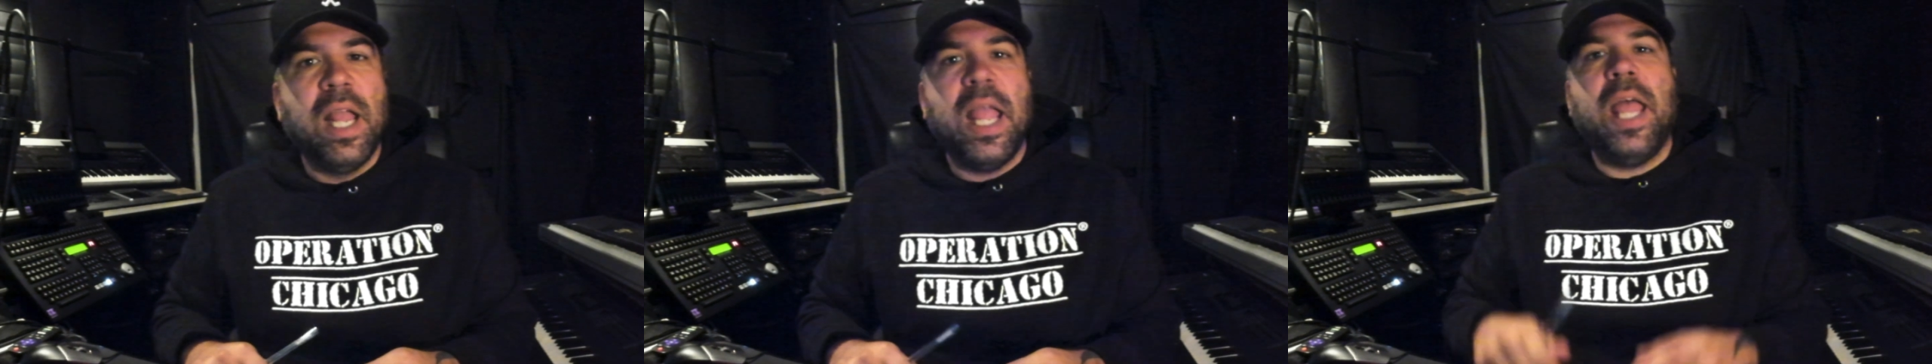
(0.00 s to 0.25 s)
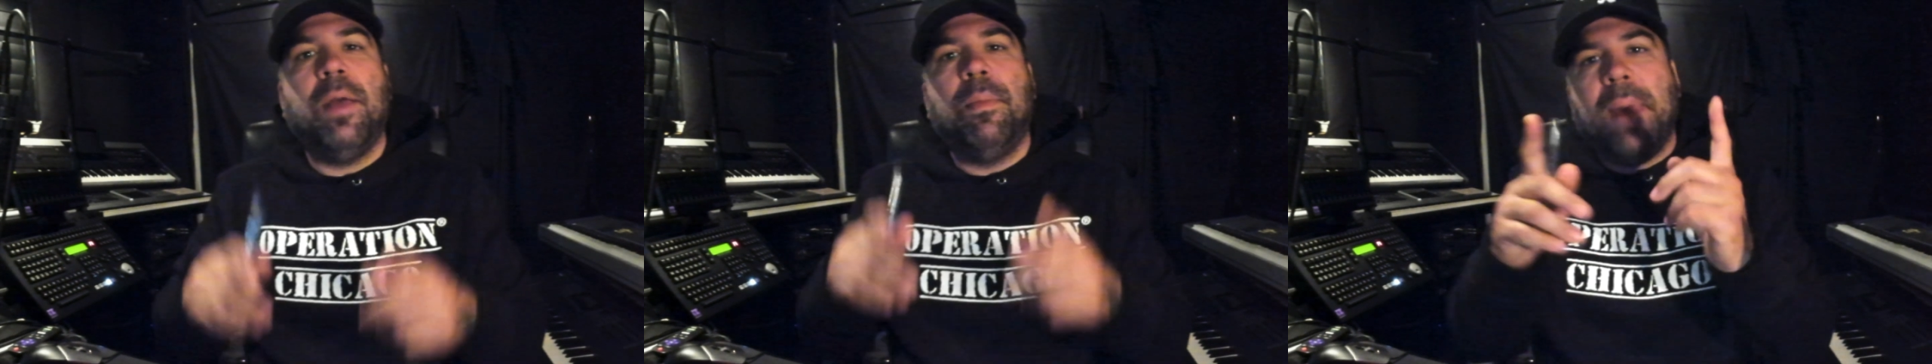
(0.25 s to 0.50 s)

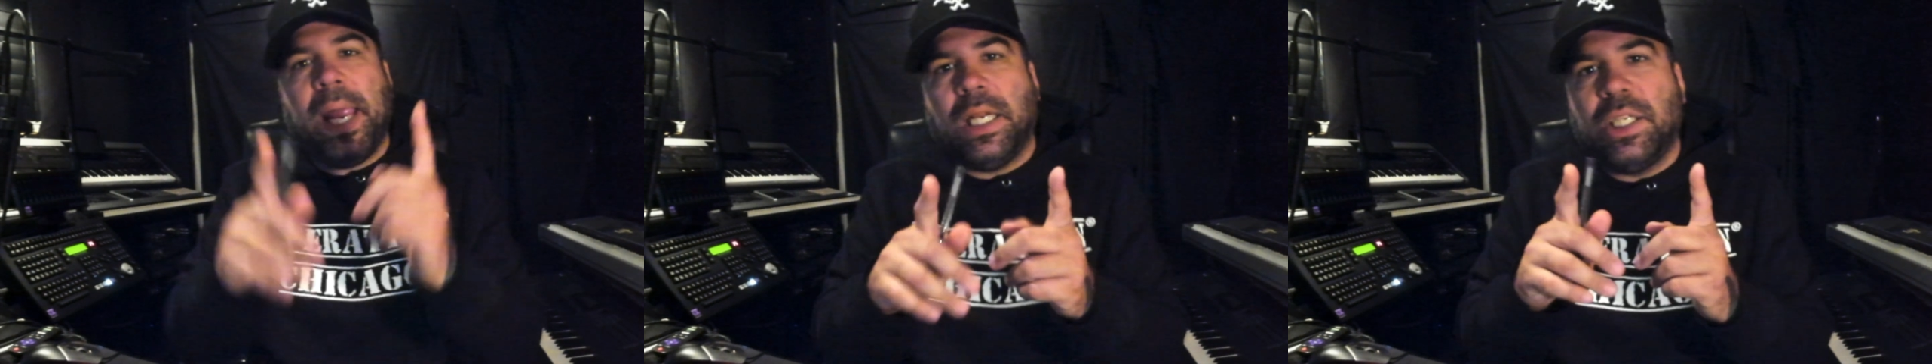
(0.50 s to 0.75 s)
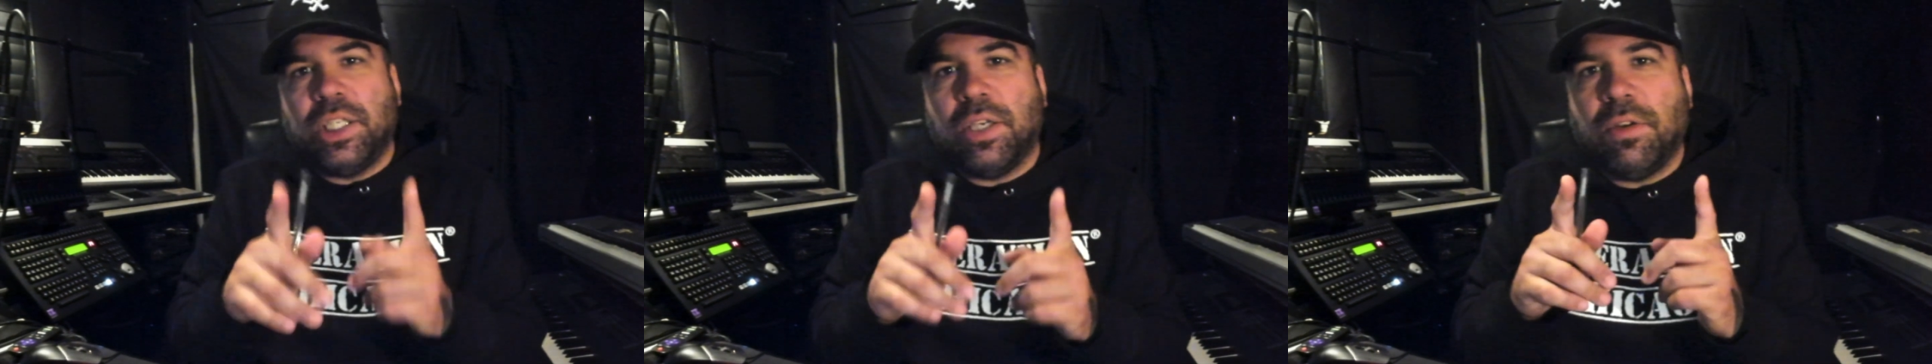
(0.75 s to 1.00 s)
It
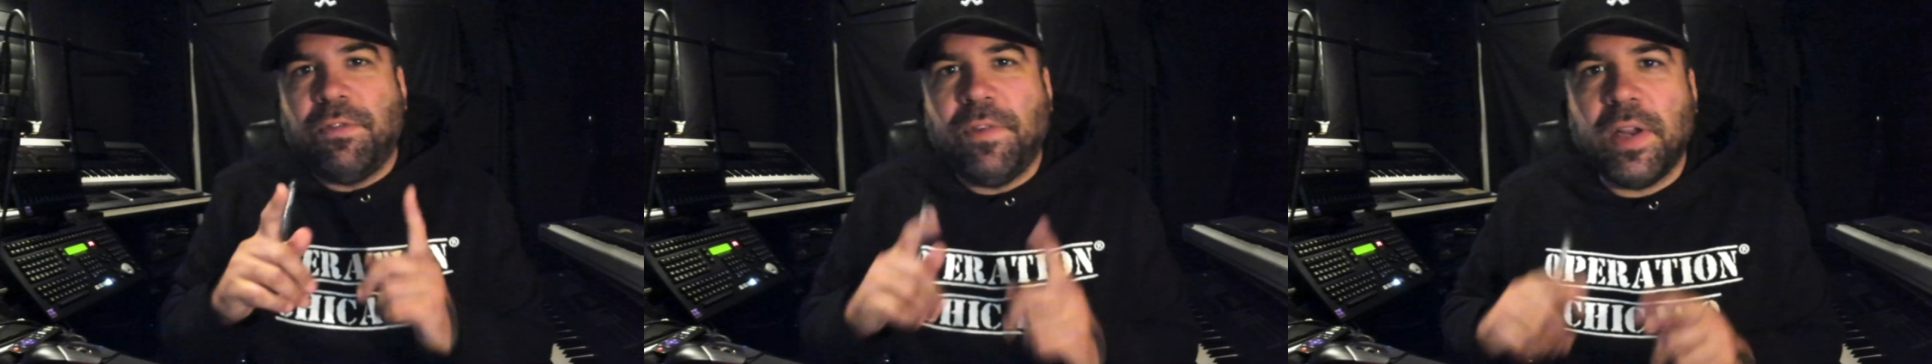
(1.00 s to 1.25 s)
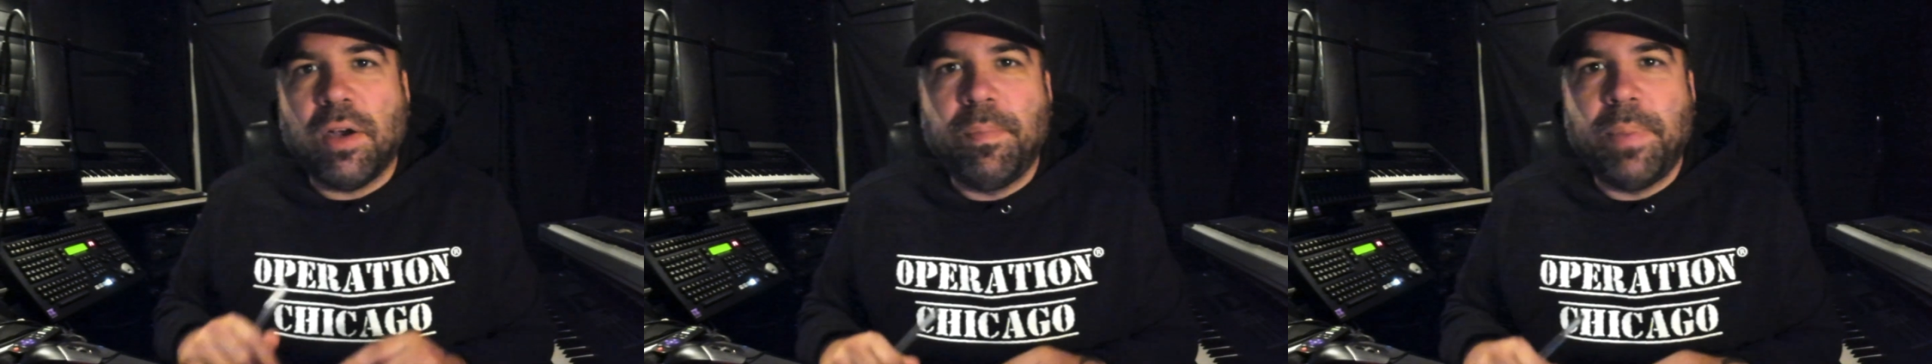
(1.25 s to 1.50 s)
makes you
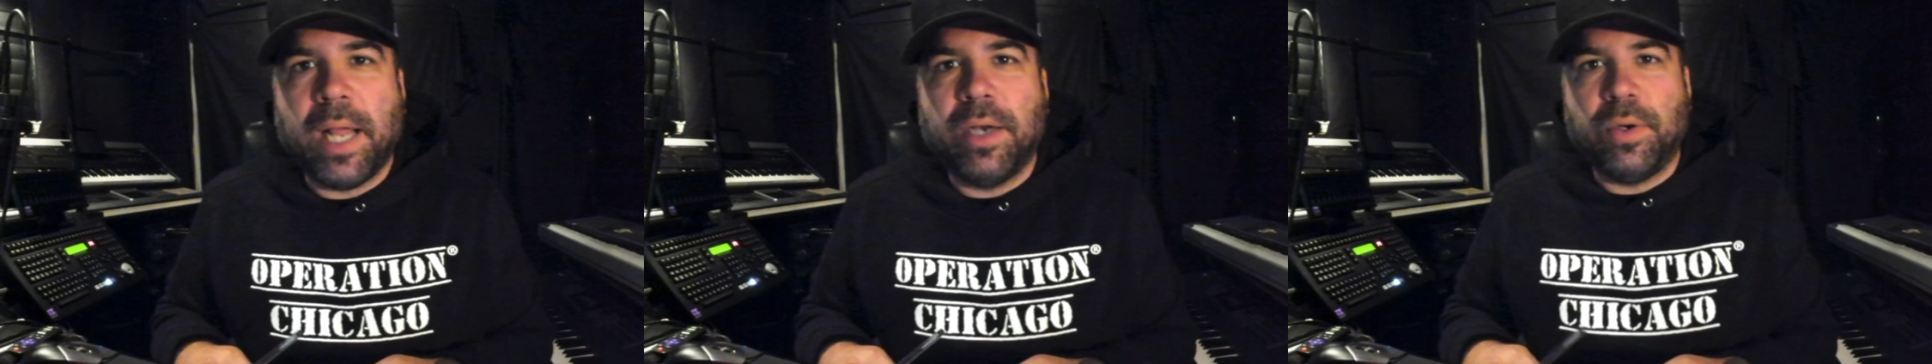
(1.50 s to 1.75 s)
feel better